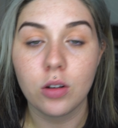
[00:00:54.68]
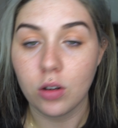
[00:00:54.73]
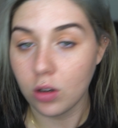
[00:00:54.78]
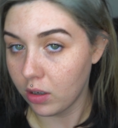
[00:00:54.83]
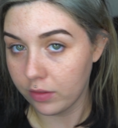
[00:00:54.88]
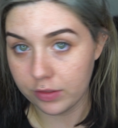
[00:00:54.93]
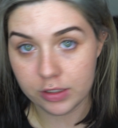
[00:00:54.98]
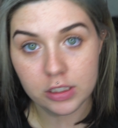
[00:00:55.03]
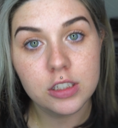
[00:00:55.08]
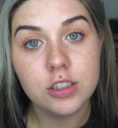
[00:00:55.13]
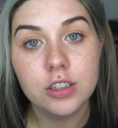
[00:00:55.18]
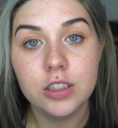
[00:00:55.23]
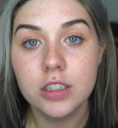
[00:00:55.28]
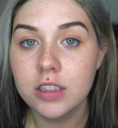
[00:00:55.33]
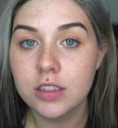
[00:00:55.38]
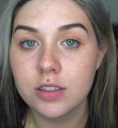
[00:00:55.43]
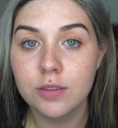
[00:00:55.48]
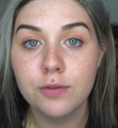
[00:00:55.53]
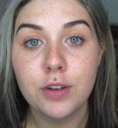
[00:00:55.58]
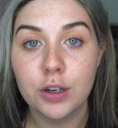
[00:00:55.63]
Obviously,
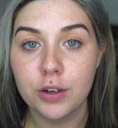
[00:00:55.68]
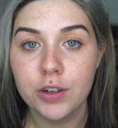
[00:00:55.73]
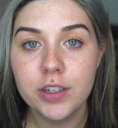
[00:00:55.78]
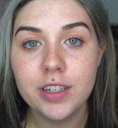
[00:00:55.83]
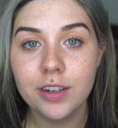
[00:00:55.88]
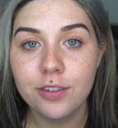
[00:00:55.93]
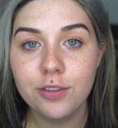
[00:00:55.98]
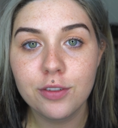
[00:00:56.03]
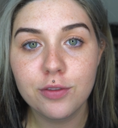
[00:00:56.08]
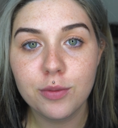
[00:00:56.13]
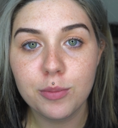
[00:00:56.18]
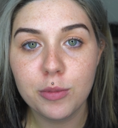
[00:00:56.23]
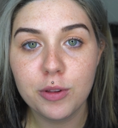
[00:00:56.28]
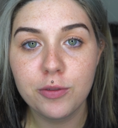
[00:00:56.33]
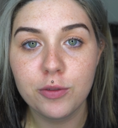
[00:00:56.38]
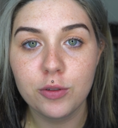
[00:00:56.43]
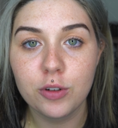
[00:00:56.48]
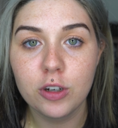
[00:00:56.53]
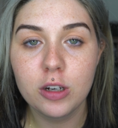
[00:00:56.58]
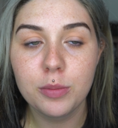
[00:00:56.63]
it's very different from the
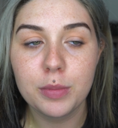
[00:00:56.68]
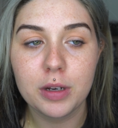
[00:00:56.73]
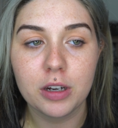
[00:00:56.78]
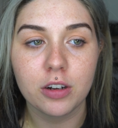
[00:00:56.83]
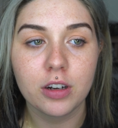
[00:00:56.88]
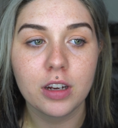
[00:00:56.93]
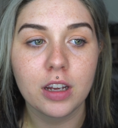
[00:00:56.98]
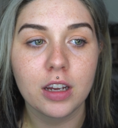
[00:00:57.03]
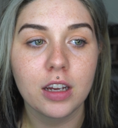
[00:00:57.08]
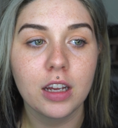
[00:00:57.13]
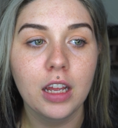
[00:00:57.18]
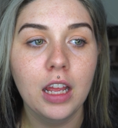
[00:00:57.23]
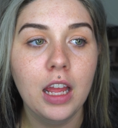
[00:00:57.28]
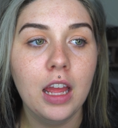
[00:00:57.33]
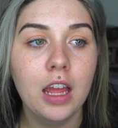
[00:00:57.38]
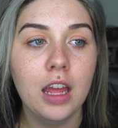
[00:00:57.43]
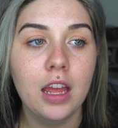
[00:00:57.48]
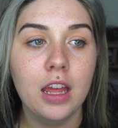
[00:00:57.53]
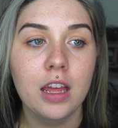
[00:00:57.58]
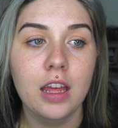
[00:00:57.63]
food in America.
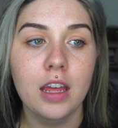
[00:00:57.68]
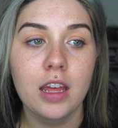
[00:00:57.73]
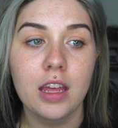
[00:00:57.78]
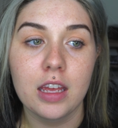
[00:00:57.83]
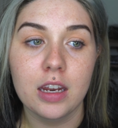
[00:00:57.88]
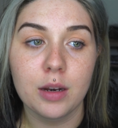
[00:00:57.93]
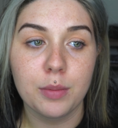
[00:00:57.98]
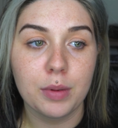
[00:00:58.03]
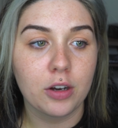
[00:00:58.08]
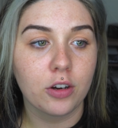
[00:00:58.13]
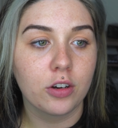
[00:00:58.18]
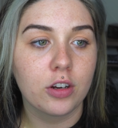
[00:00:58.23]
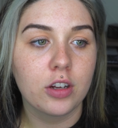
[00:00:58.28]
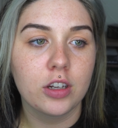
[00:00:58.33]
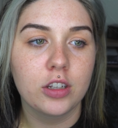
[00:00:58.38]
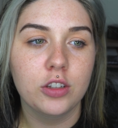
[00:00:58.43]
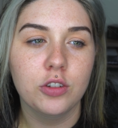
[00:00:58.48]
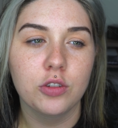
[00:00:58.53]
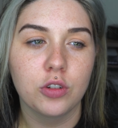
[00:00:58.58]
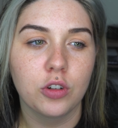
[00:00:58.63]
In
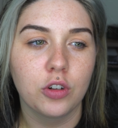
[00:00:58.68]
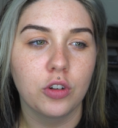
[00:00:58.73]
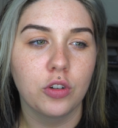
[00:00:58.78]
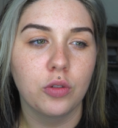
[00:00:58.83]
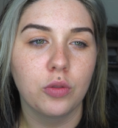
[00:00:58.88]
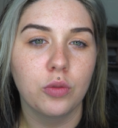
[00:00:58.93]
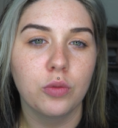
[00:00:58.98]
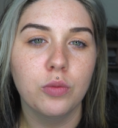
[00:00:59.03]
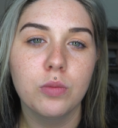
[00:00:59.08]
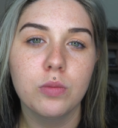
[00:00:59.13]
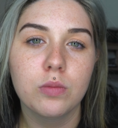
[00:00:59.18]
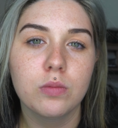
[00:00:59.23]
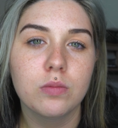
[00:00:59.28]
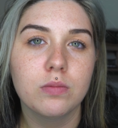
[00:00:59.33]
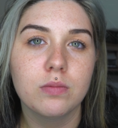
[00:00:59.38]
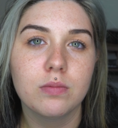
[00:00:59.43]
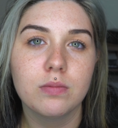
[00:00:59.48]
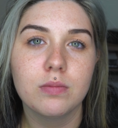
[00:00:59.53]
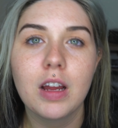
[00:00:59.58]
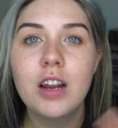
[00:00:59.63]
America, you know,
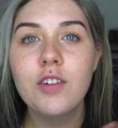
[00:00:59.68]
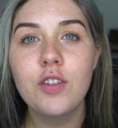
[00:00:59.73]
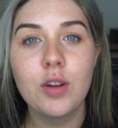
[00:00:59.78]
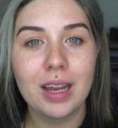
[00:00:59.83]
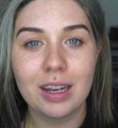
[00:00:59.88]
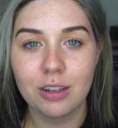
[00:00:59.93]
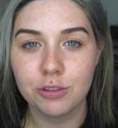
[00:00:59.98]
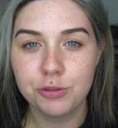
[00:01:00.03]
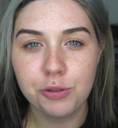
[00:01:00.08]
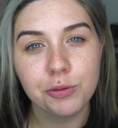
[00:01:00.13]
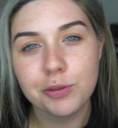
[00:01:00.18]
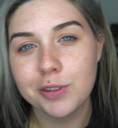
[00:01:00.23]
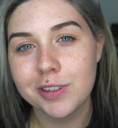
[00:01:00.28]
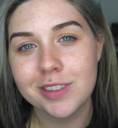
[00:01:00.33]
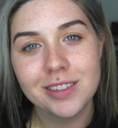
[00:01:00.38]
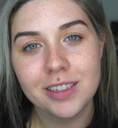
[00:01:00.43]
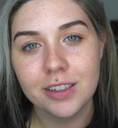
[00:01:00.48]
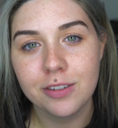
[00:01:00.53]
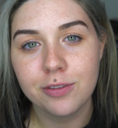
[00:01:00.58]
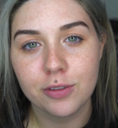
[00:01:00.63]
every household
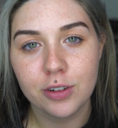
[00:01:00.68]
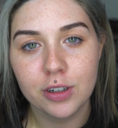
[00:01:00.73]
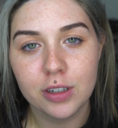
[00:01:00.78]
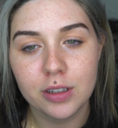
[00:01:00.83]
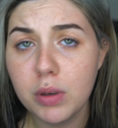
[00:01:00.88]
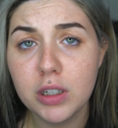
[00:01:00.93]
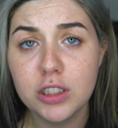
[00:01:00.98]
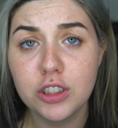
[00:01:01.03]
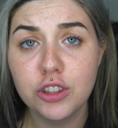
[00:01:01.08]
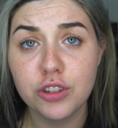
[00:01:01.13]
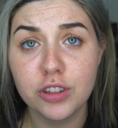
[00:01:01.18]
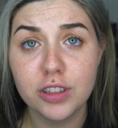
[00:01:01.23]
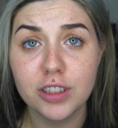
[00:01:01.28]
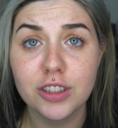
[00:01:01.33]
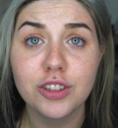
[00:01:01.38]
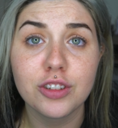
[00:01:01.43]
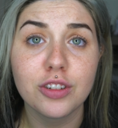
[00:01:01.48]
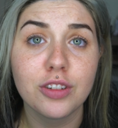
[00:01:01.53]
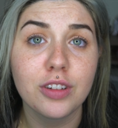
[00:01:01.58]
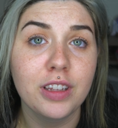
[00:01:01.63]
is different, but
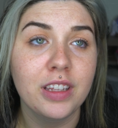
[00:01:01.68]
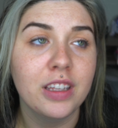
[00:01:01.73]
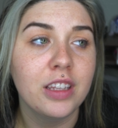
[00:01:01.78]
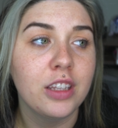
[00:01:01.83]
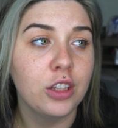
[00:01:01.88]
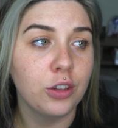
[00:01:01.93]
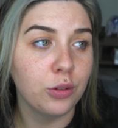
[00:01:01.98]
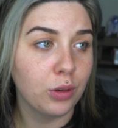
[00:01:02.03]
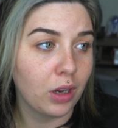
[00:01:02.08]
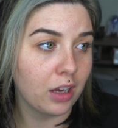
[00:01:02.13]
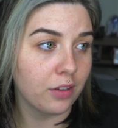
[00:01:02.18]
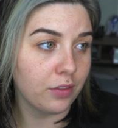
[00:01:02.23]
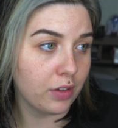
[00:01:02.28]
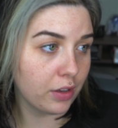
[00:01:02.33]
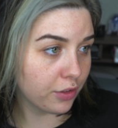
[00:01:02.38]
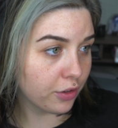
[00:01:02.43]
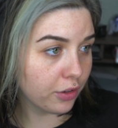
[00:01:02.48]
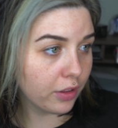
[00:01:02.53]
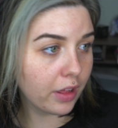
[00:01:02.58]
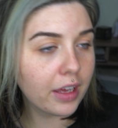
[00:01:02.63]
traditionally you have
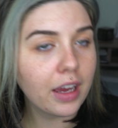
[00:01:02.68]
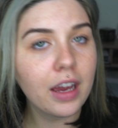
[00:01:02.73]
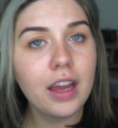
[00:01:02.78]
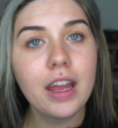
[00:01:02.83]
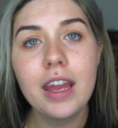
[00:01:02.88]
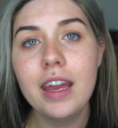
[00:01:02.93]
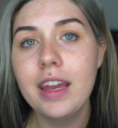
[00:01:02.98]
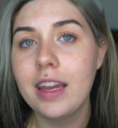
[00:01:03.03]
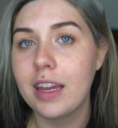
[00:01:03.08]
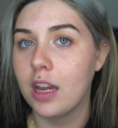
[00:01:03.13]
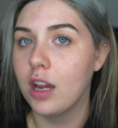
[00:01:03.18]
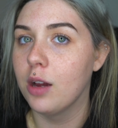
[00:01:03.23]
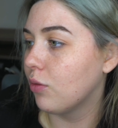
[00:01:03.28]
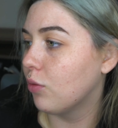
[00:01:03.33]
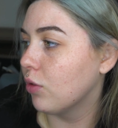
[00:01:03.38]
either like a ham